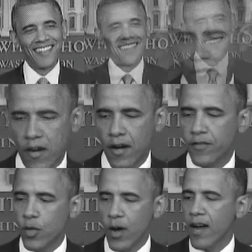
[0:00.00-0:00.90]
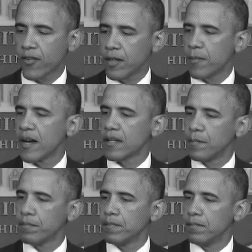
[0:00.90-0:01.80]
There are very few
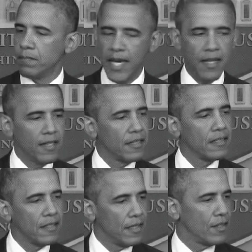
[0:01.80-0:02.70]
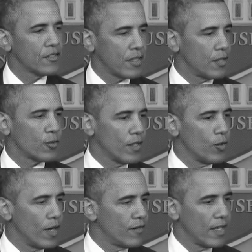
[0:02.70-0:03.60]
African-American men in this
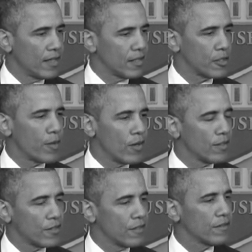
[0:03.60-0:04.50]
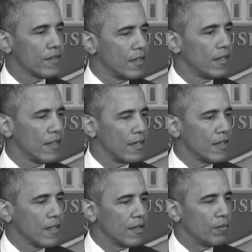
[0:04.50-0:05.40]
country who haven't had the experience of
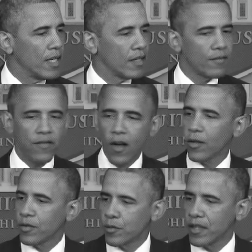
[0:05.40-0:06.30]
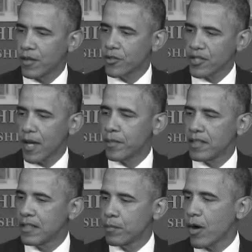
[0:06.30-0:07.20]
being followed when they were
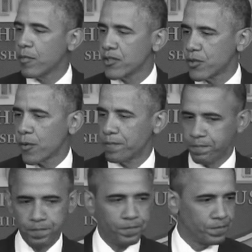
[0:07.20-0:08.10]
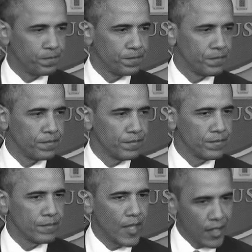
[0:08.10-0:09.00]
shopping in a department store.
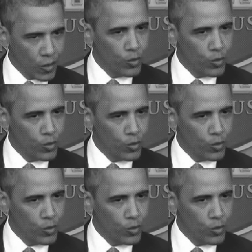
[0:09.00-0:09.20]
That